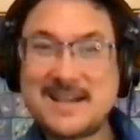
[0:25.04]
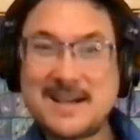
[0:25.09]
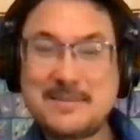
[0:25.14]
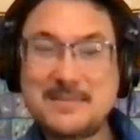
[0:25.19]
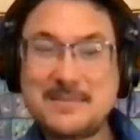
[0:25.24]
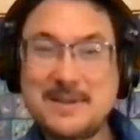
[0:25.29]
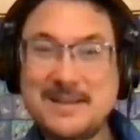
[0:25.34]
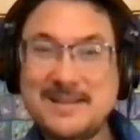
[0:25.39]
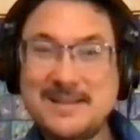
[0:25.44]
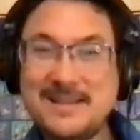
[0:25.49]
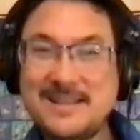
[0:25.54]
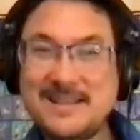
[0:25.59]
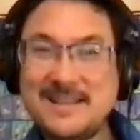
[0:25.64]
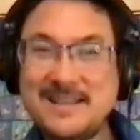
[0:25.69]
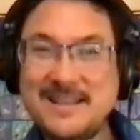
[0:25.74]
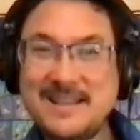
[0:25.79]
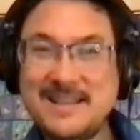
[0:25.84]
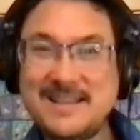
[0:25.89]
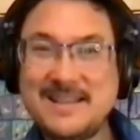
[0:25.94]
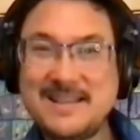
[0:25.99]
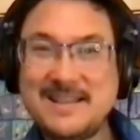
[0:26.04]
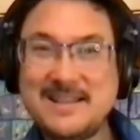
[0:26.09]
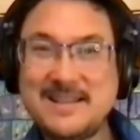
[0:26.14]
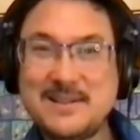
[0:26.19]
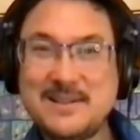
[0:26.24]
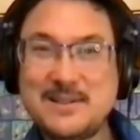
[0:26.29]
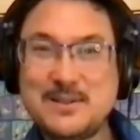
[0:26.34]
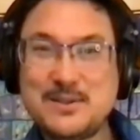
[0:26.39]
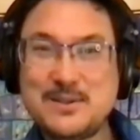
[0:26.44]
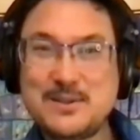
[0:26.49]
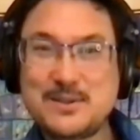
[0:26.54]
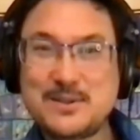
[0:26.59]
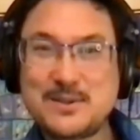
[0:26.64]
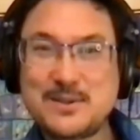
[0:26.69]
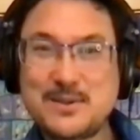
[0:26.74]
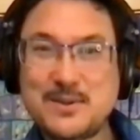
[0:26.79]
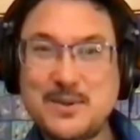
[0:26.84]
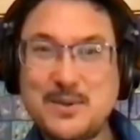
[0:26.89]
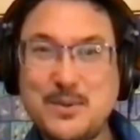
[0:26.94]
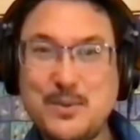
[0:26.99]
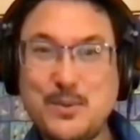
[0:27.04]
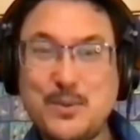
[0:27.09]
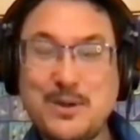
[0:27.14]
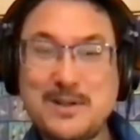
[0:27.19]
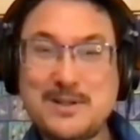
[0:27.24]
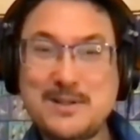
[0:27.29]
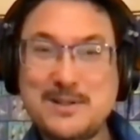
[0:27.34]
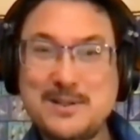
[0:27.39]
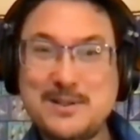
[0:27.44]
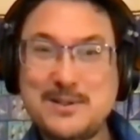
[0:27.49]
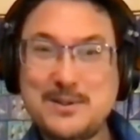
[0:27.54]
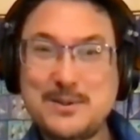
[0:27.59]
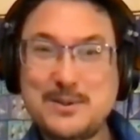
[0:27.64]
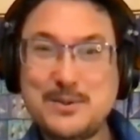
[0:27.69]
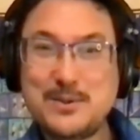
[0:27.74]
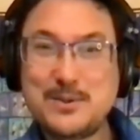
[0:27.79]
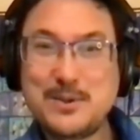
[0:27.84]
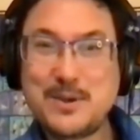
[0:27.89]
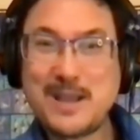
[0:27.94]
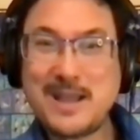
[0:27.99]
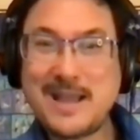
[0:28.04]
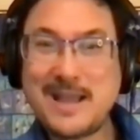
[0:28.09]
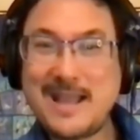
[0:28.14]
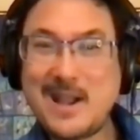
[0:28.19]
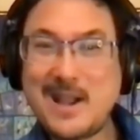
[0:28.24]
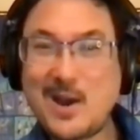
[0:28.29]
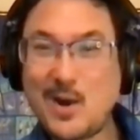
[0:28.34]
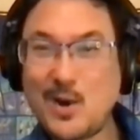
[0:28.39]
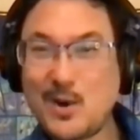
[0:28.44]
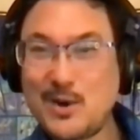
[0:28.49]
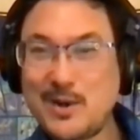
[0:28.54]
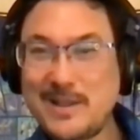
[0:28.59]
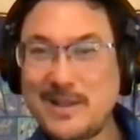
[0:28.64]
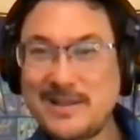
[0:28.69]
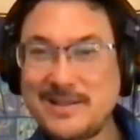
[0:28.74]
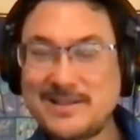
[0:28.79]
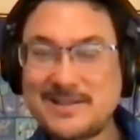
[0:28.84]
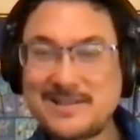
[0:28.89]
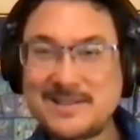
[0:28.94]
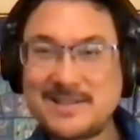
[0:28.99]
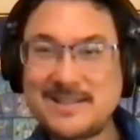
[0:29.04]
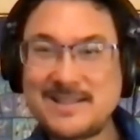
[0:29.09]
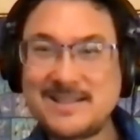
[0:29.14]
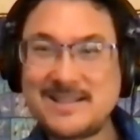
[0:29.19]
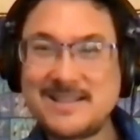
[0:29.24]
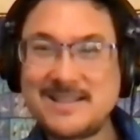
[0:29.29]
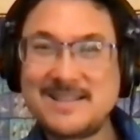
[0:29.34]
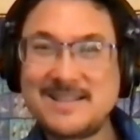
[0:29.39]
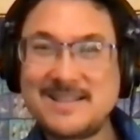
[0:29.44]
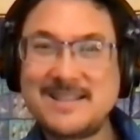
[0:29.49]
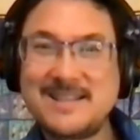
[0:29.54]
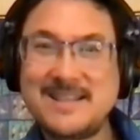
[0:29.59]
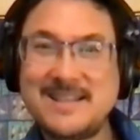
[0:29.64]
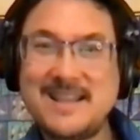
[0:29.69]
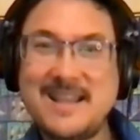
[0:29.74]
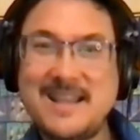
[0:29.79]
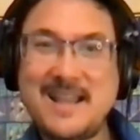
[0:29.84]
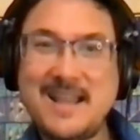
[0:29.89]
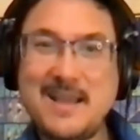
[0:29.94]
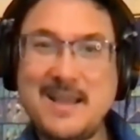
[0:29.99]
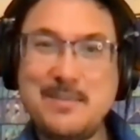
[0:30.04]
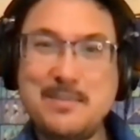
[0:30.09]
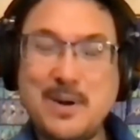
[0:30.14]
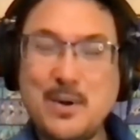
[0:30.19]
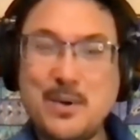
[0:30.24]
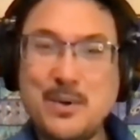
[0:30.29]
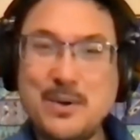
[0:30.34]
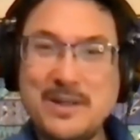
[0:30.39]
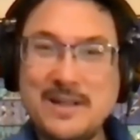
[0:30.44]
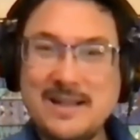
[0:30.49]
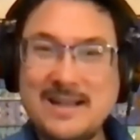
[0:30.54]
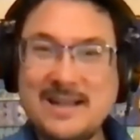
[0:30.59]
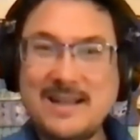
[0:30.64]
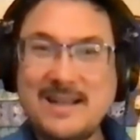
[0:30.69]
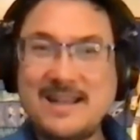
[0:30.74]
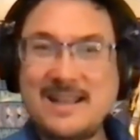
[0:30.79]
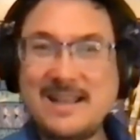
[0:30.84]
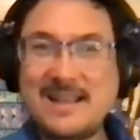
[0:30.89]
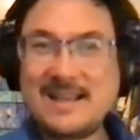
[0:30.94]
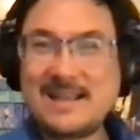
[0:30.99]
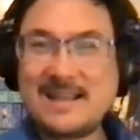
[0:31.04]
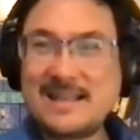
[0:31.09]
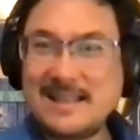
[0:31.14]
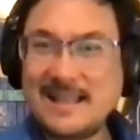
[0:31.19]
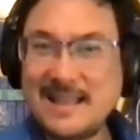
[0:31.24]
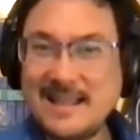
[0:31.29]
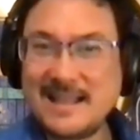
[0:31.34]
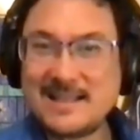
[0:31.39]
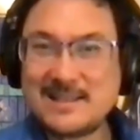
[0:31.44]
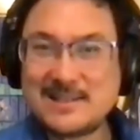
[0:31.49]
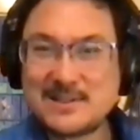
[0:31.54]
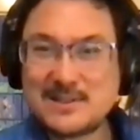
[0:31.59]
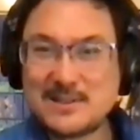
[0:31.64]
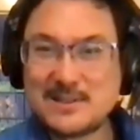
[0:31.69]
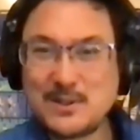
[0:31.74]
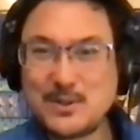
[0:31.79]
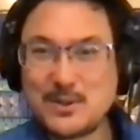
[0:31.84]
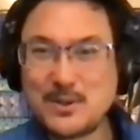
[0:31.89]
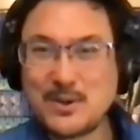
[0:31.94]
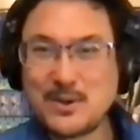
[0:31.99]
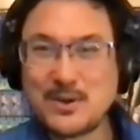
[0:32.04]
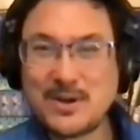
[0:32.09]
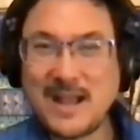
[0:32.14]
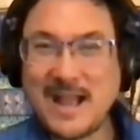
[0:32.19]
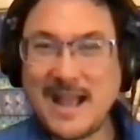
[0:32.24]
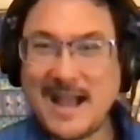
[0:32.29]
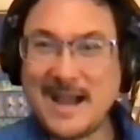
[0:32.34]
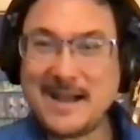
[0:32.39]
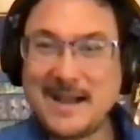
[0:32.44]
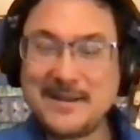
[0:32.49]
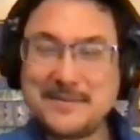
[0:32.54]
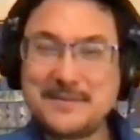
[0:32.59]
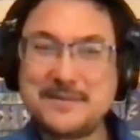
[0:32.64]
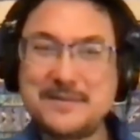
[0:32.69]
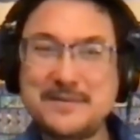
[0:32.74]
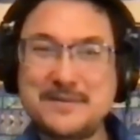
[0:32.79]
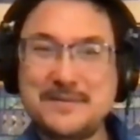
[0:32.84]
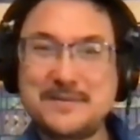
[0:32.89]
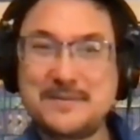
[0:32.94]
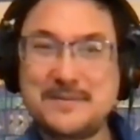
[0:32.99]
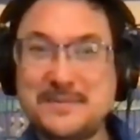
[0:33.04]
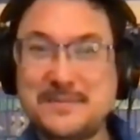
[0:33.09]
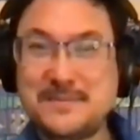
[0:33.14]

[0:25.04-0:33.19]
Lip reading: topic is, what do an artist, a poet, and a land steward have